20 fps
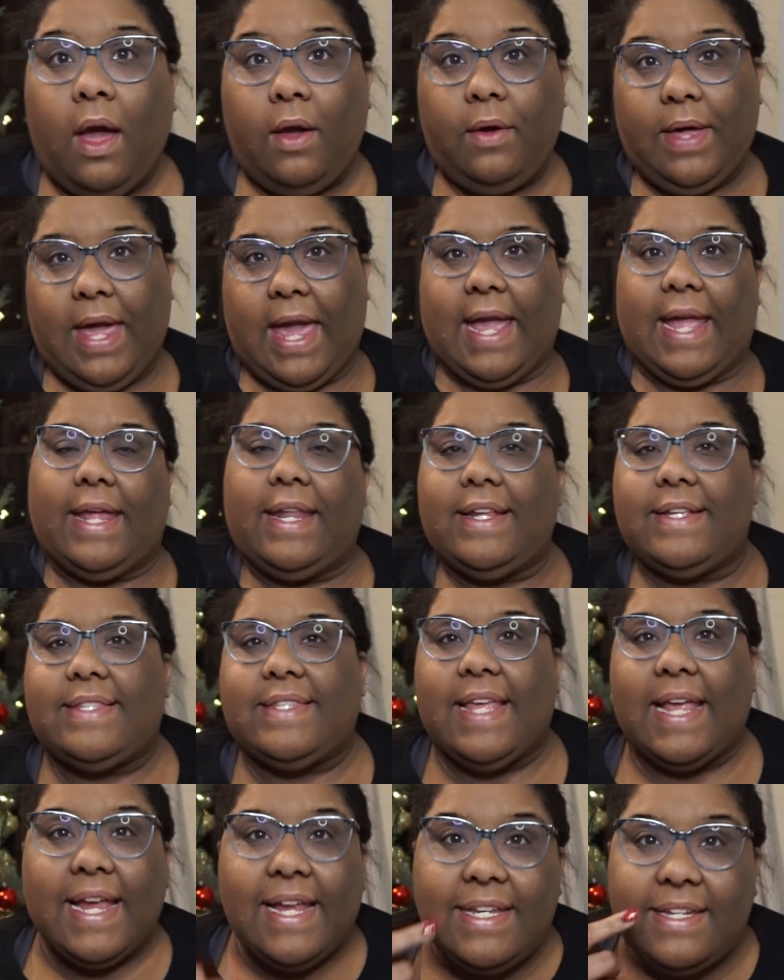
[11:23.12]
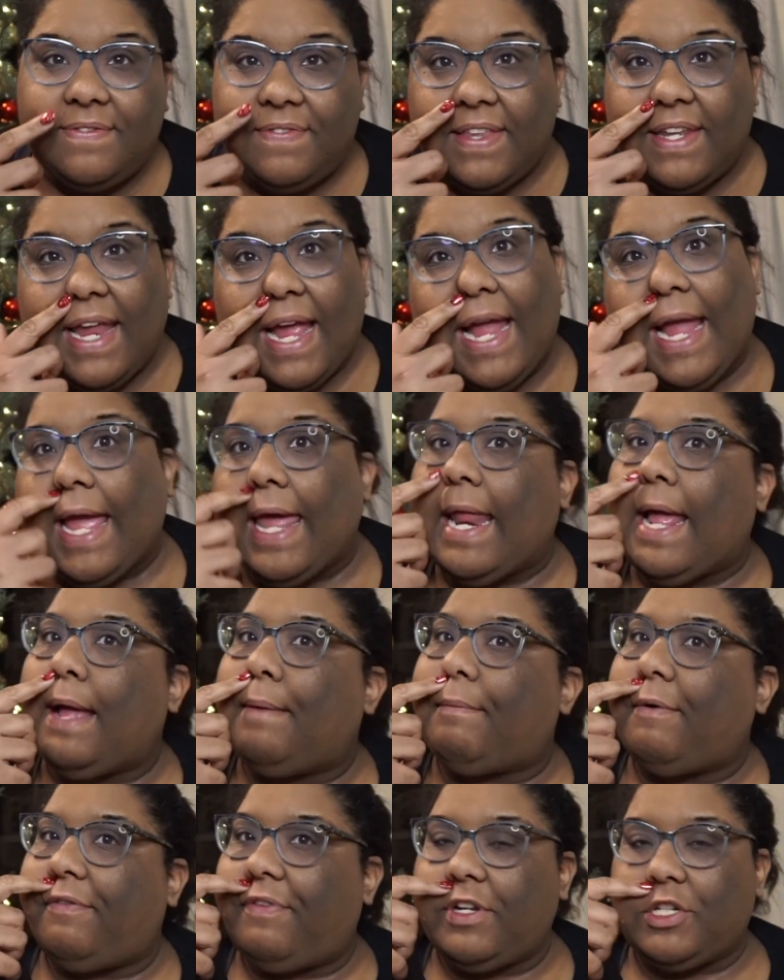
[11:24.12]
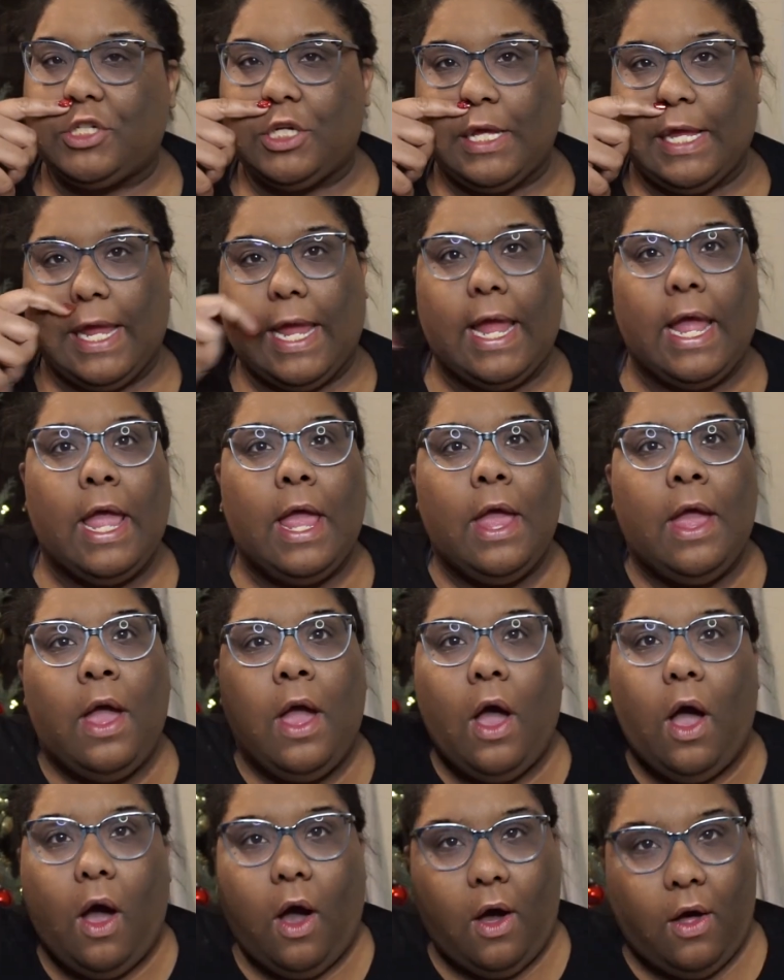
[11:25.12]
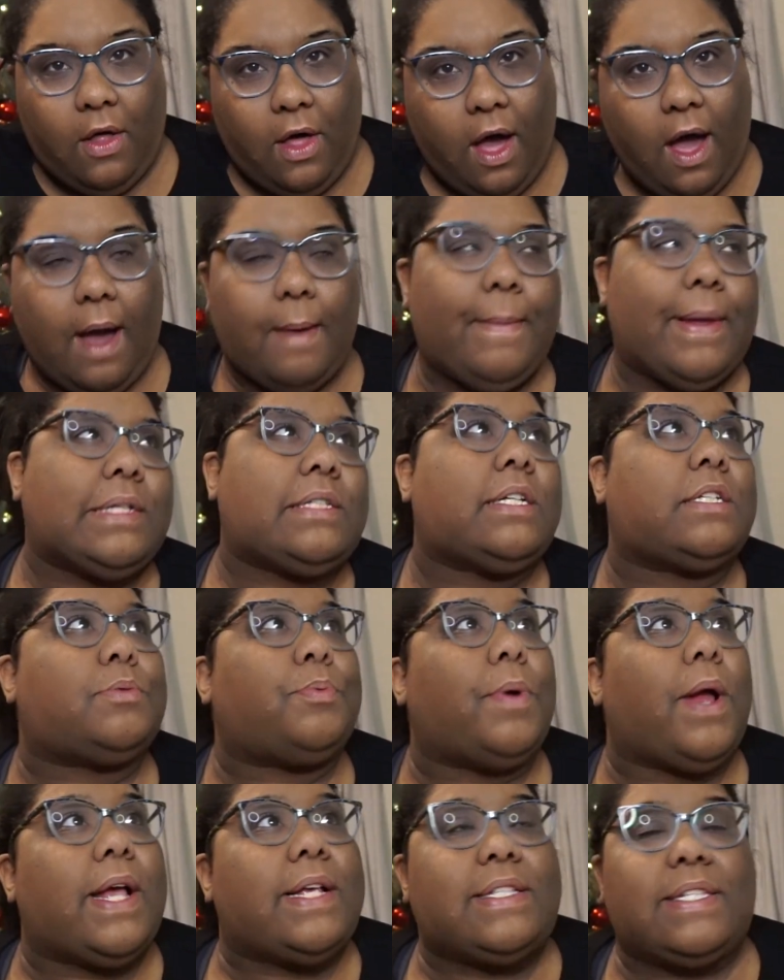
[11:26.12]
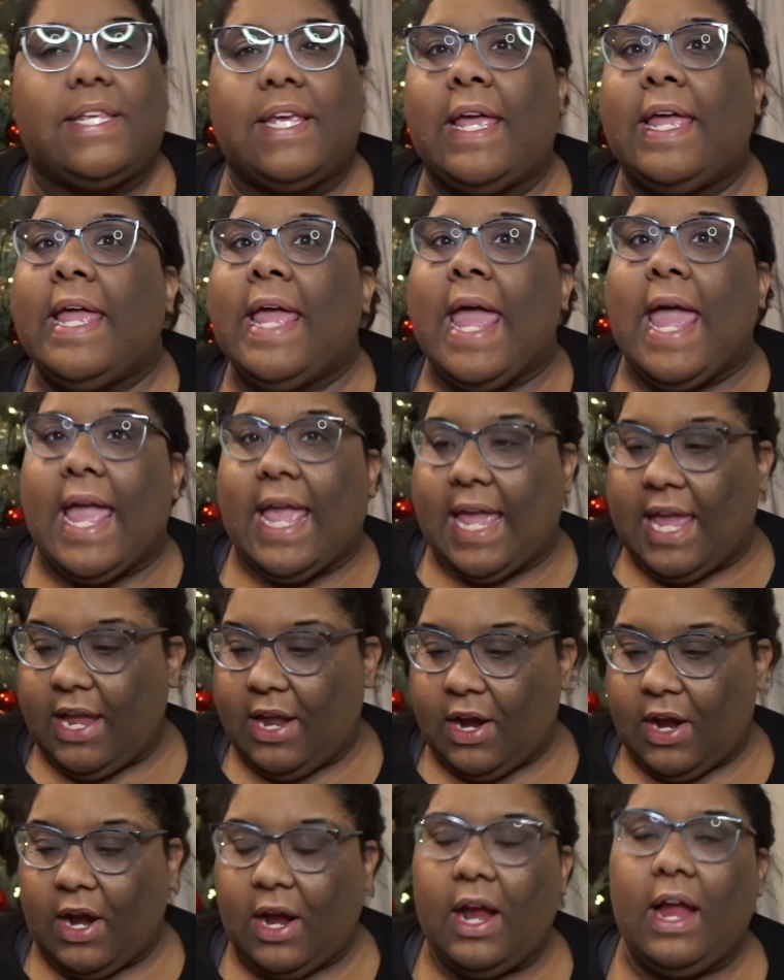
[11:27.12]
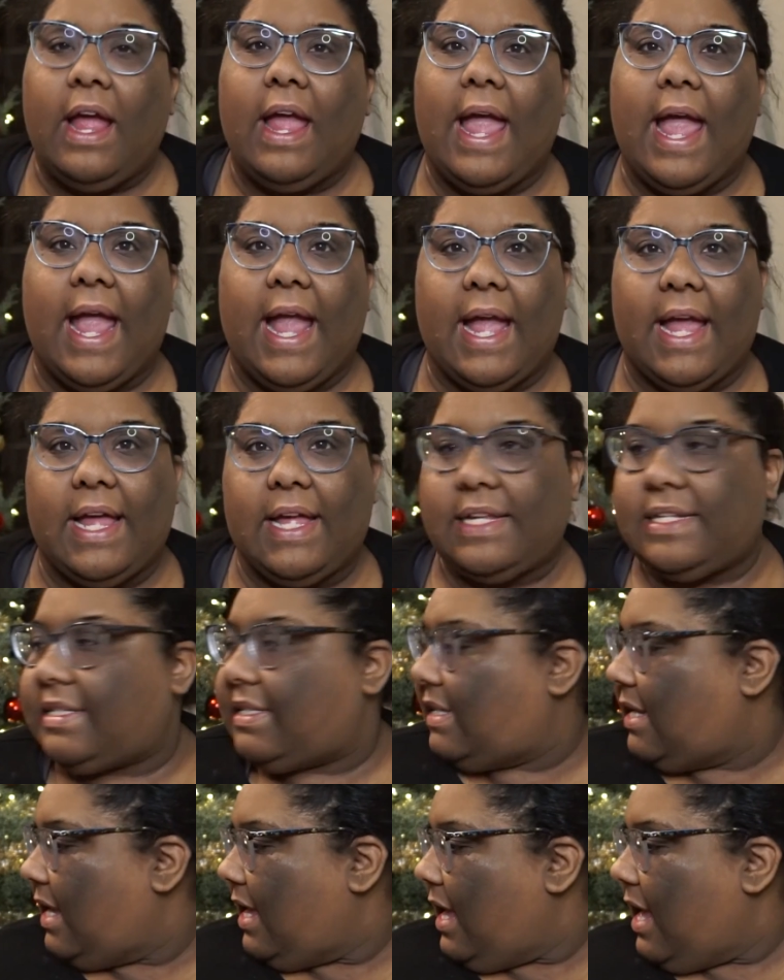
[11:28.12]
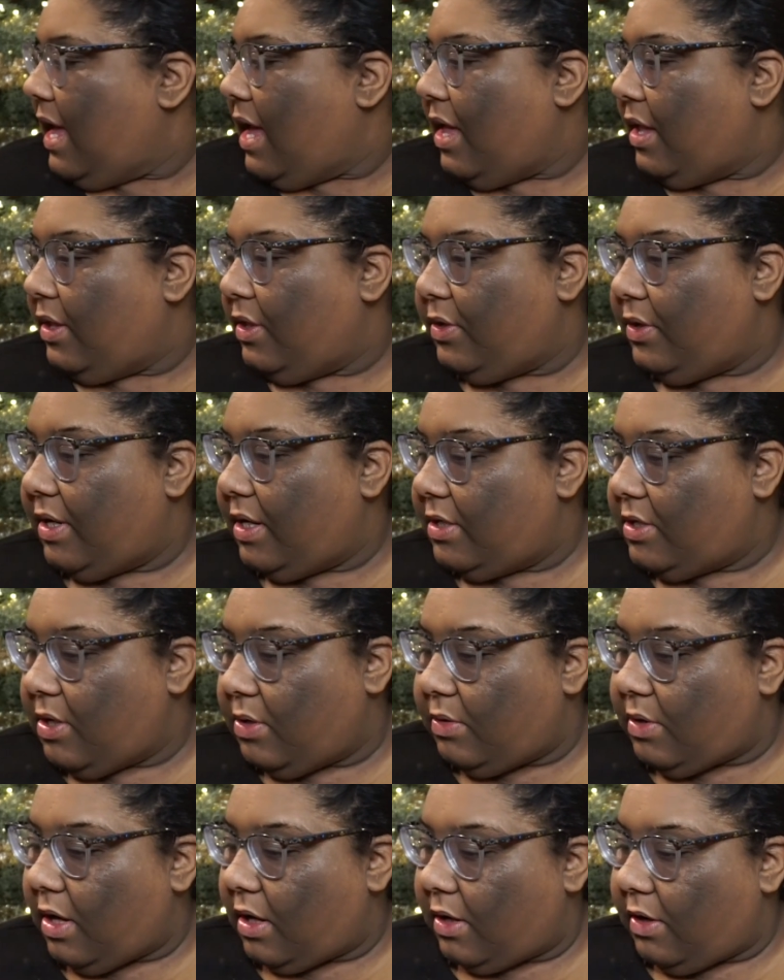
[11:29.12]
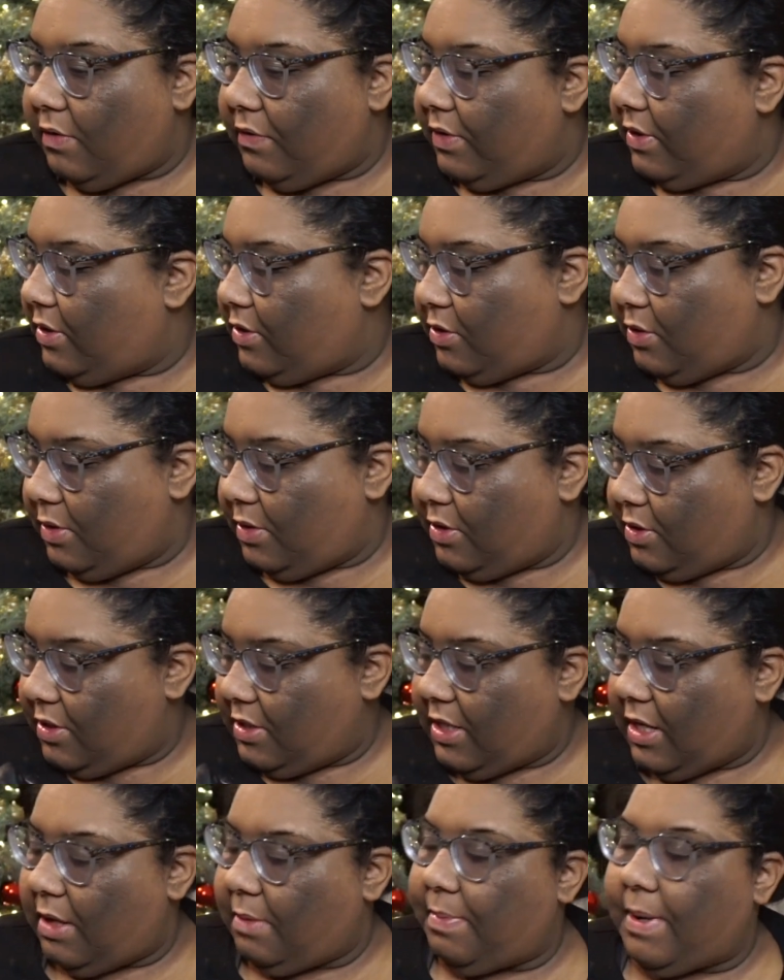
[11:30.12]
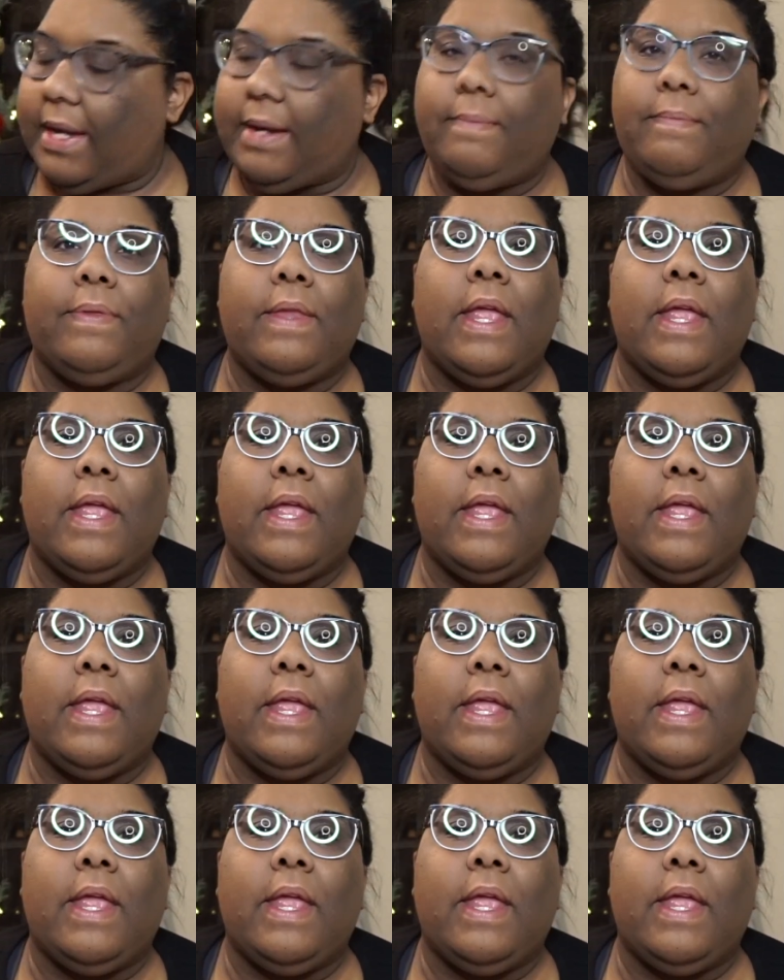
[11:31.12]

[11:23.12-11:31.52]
Okay, it is the end of the night and I am officially all Hot Mess Express here, and Luna, don't knock over the tree with your tail, bud.